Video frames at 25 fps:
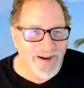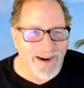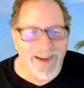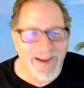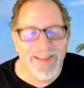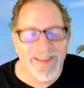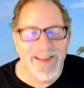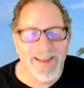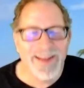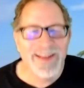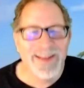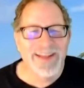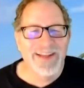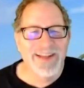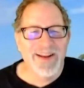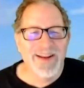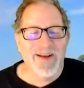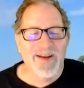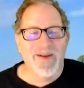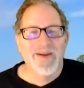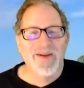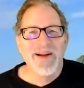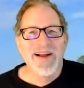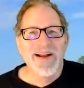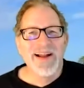I, you
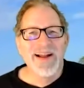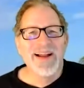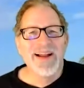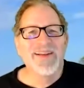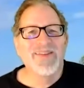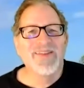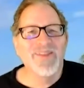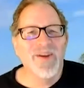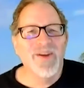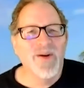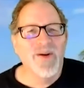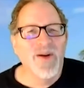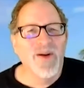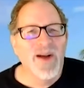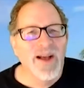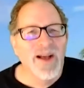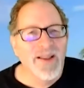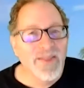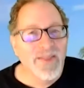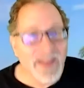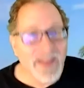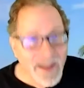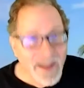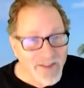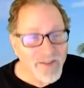know? And so
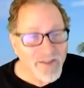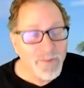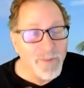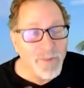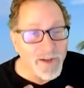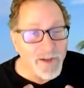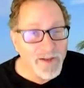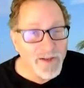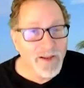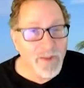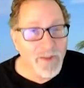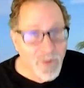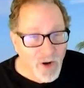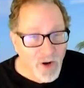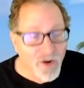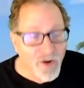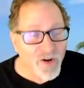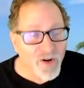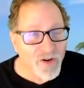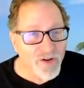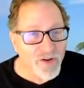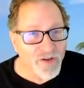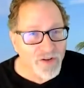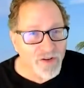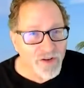that's been the
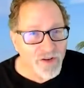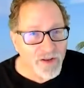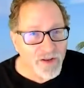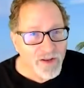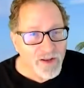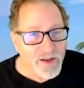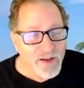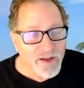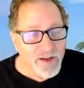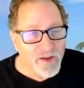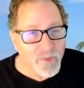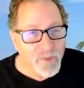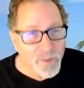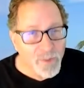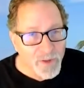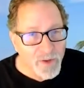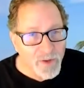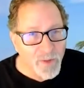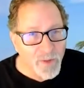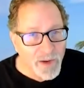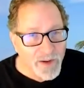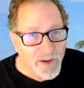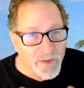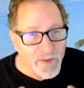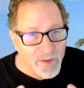hurdle. It's been
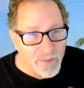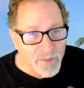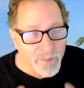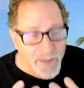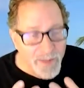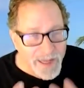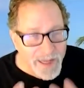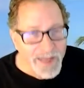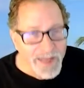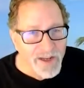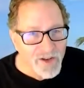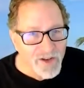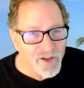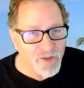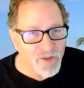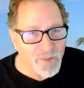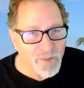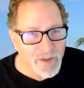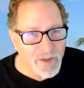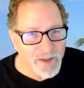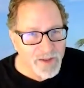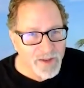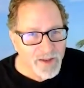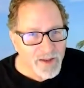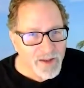around the
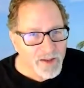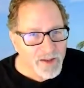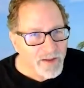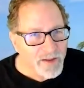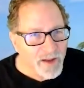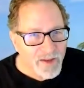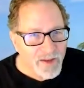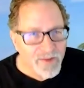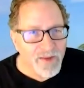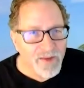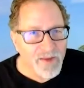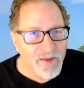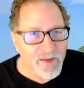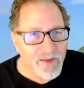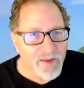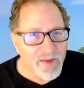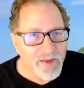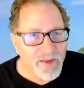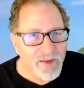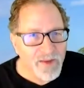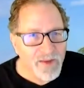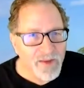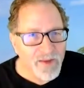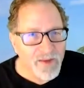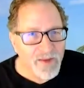management, not the
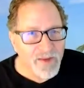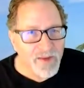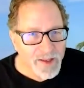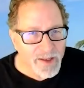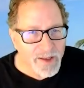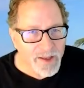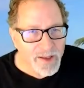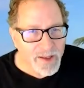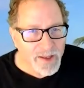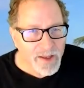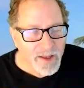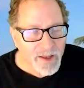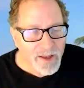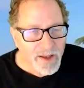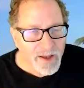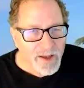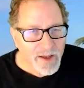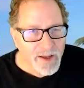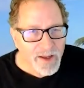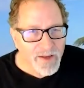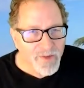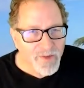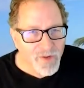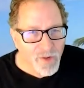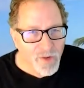employee.
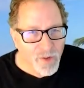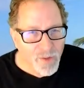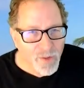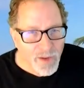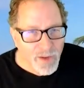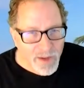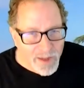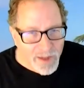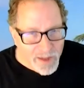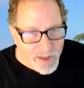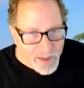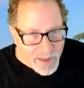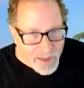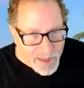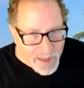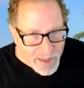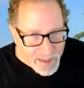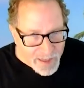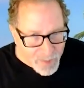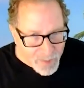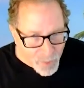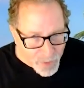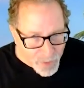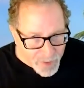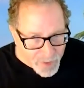And so uh,
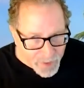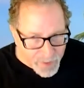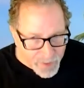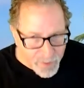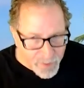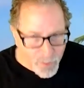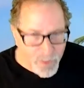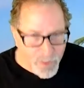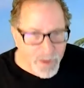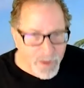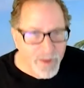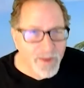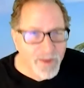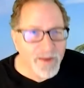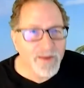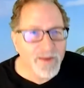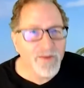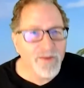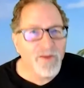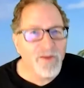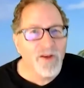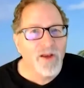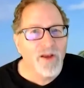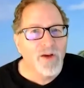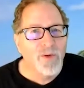with, with this,
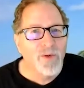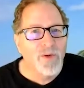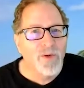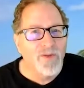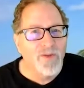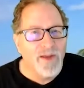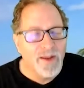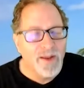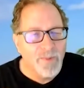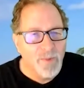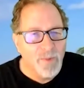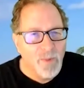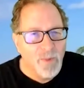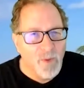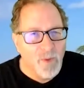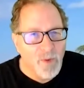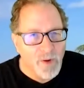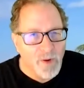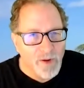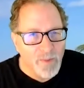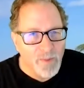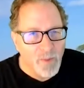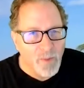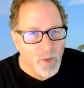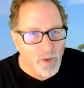we've had
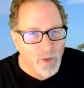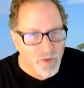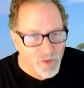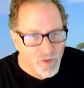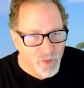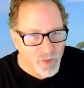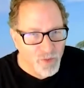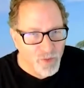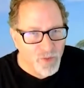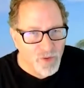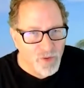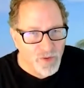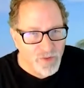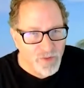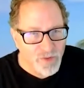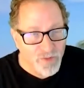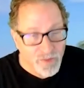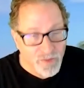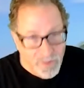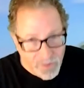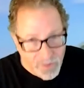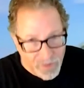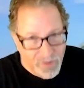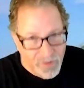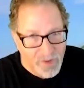more and more tools,
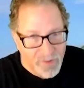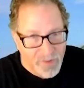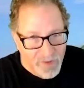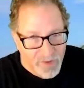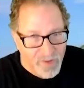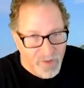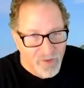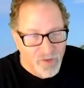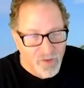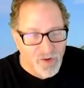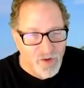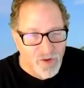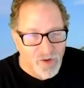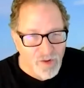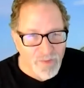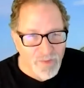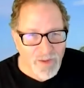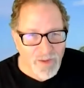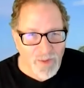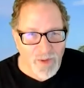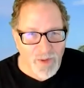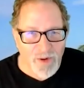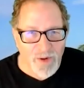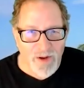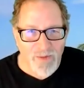such as Zoom
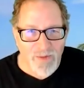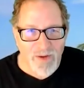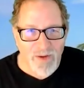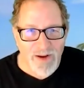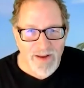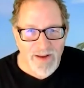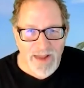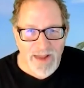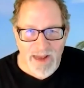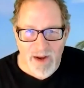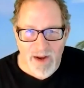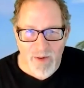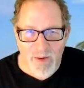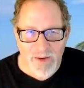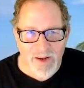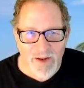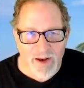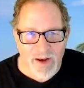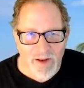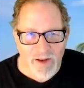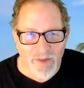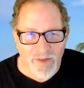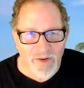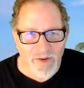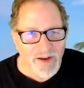that we're on right now and
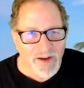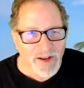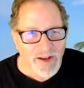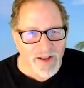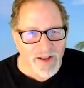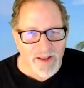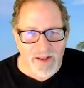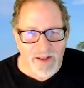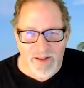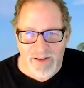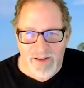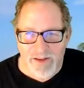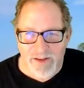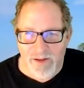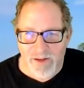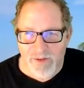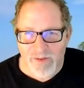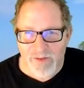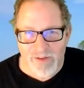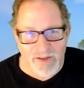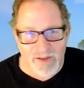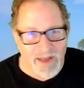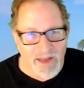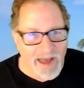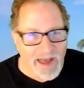other, you know,
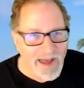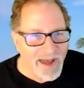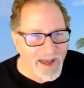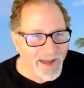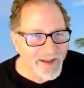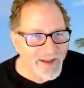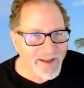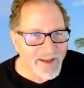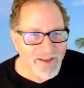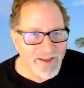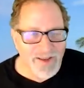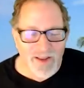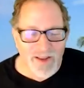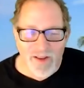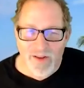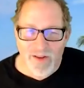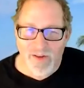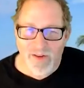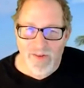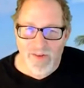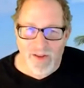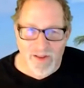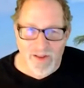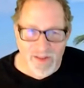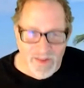Slack. And
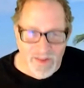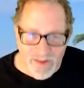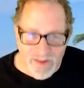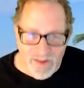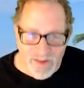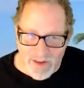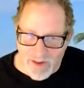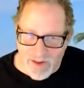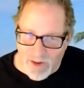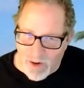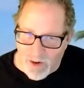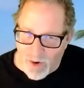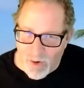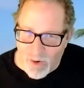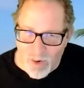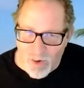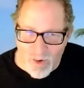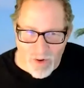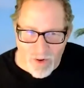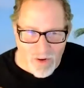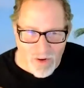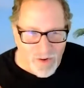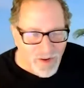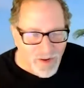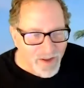there's a, a
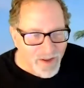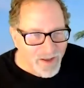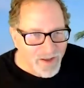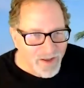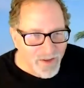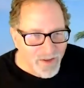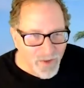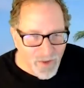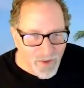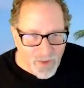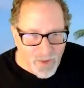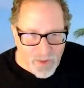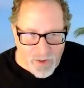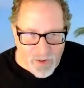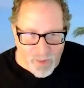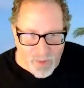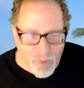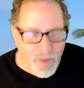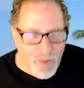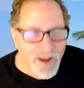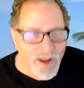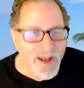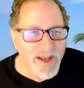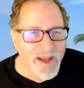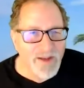whole
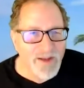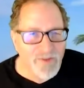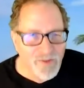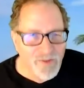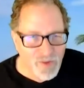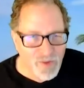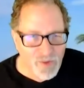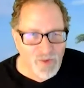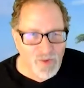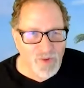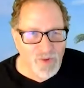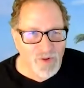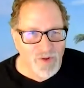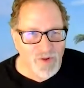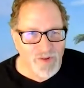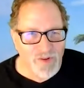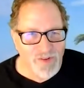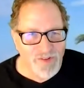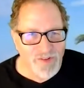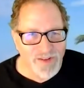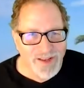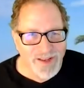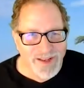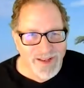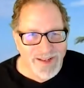array of
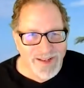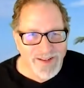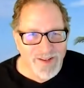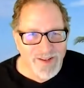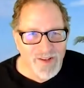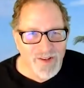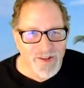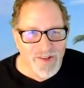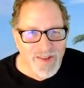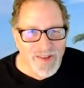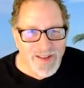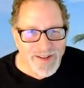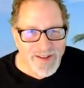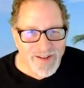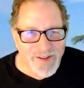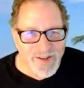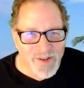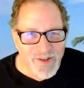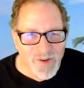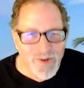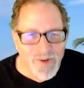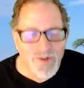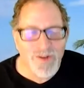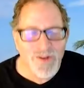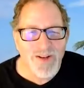tools that
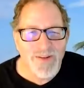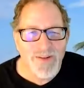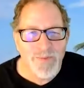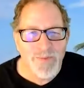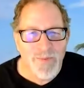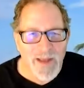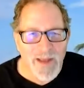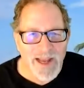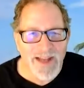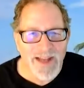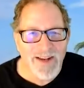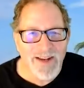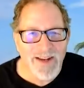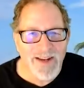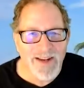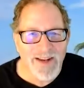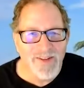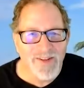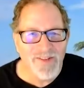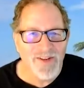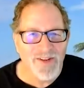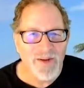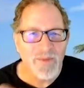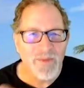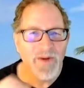you can manage
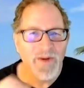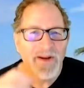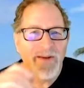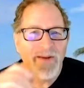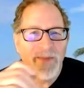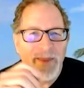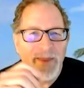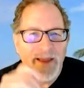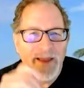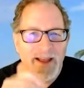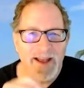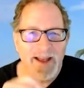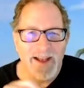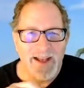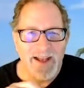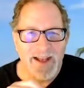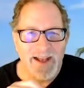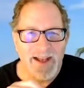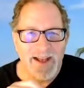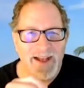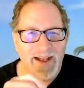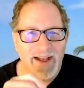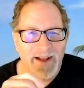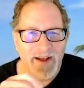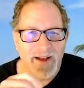someone
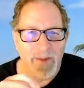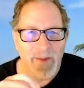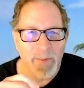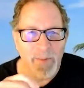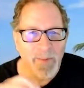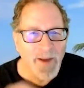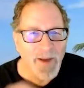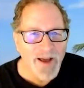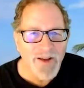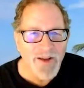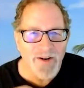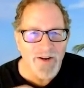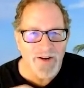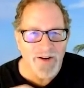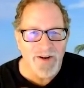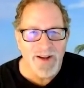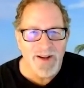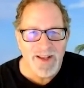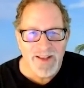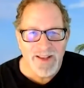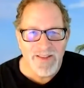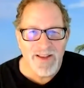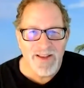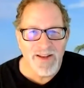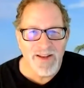a, a better
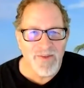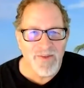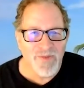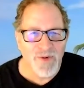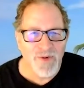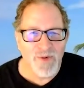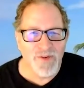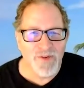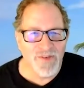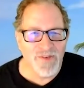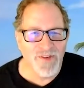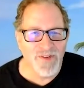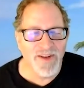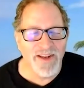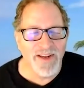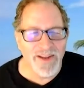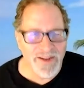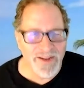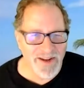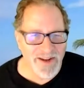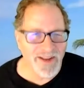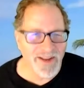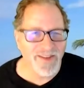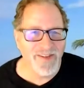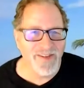than if you were sitting
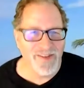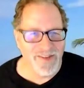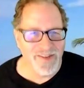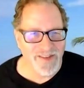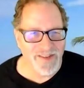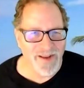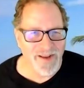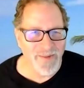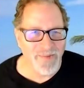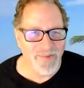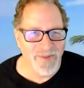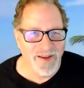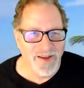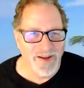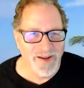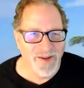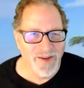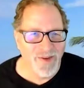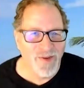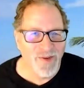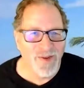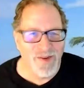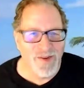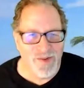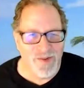next to them, through
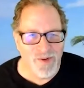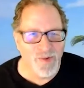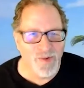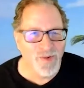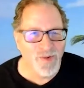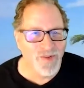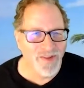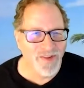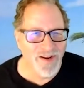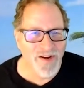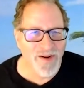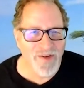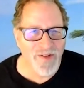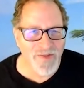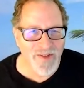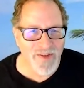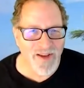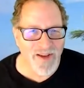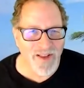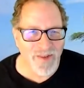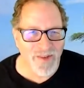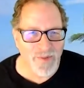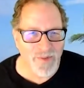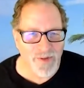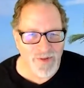the tools that are
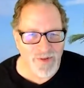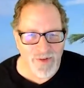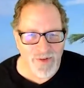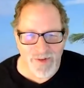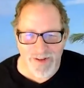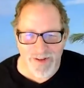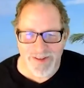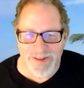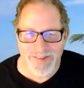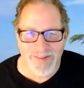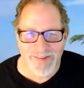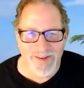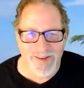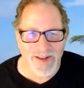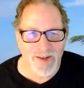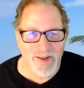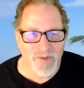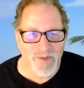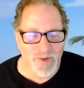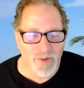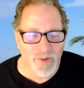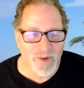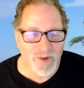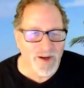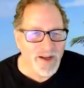available. You could see if
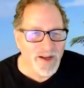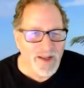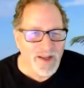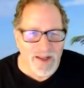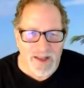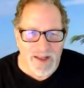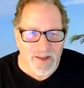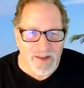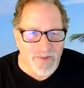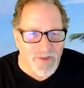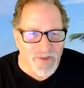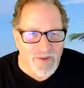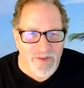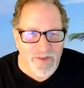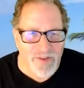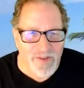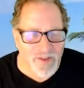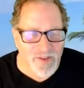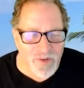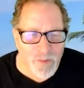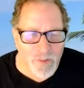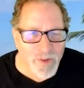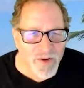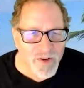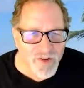you were if you were
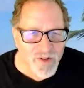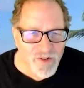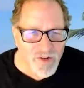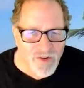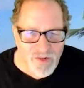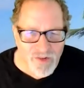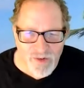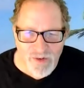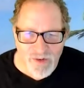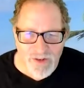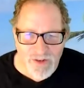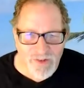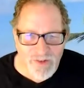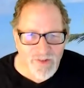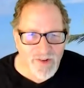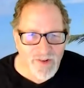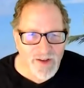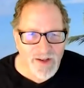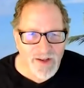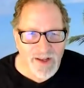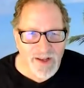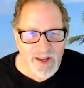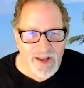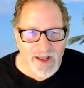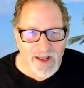suspicious, you could
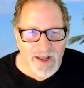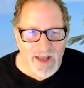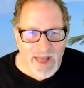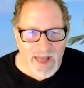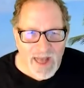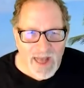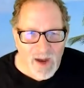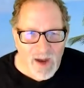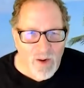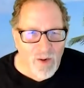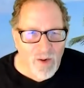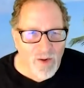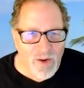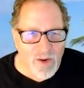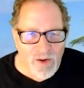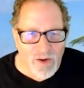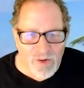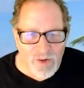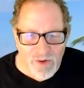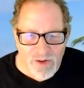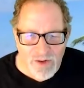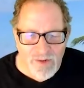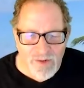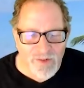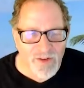see how
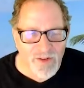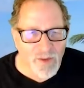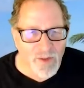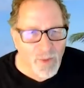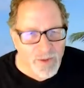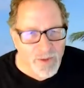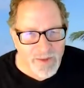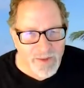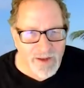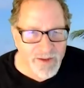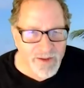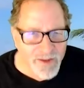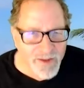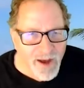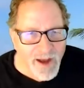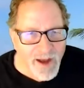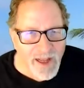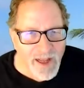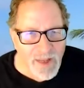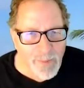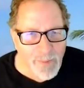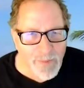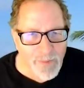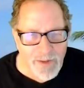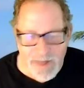you could see what they
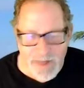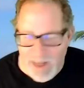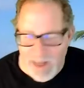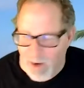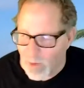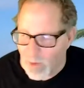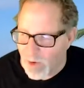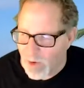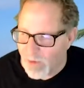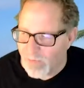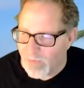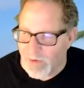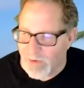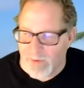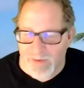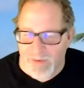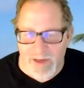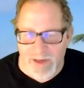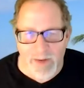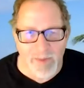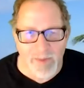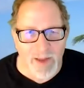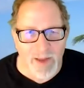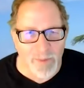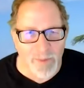type and how often every
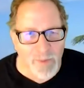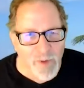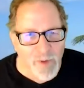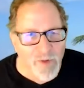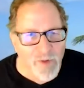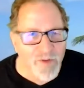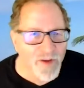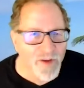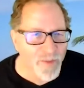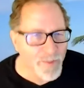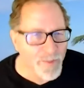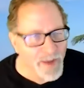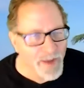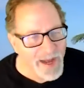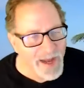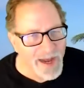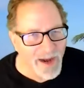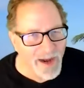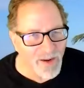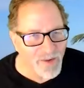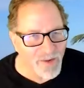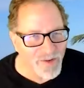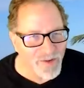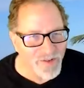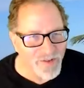time they move their
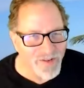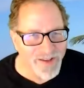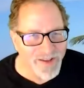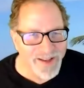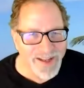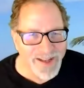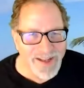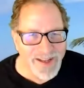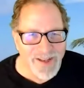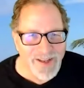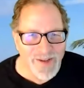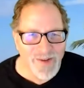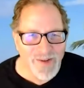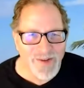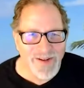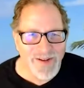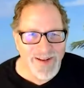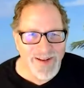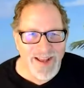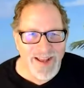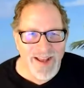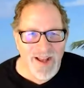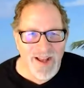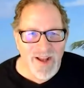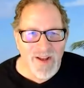mouse, and you
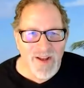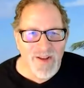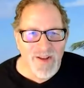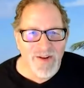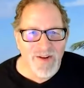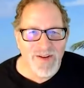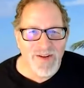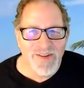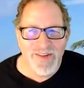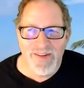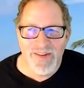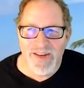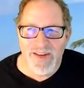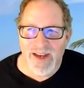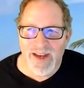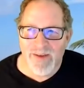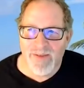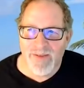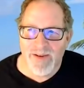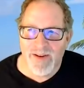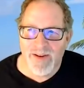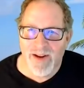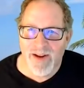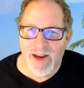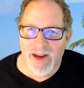could you could see
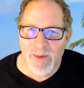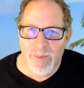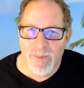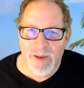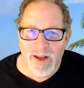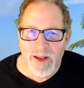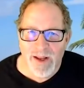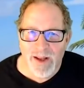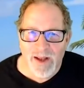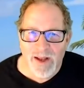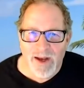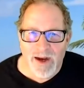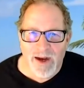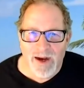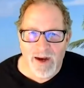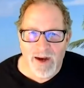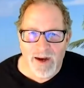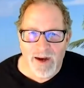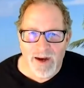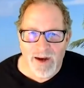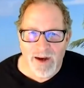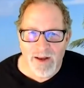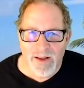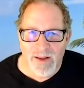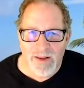every time
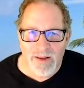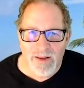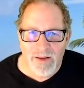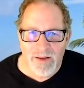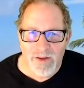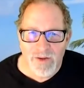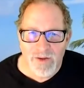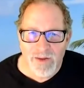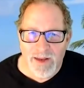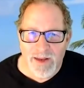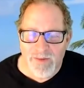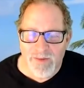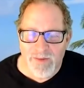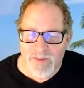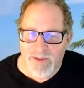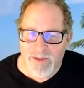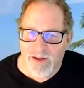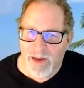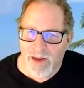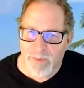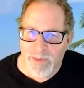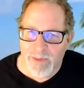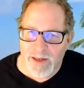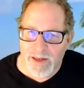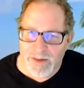uh, every
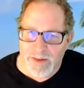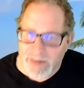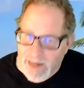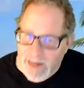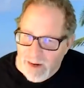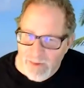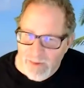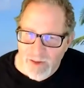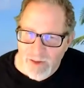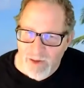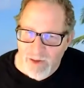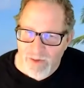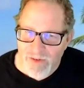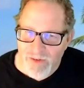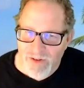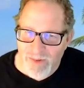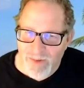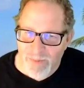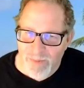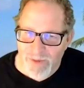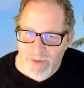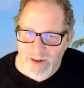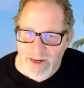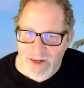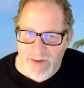time they download
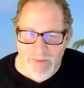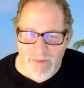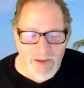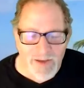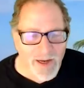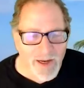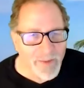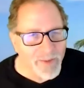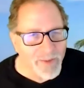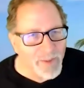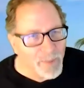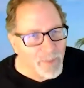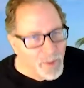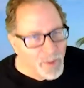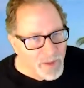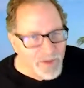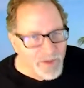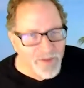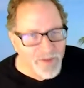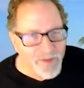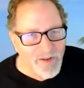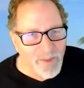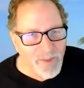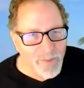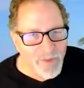something, every time they
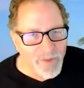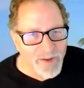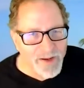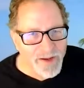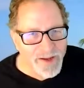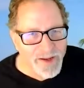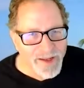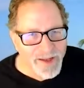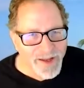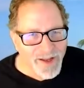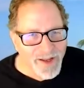print something.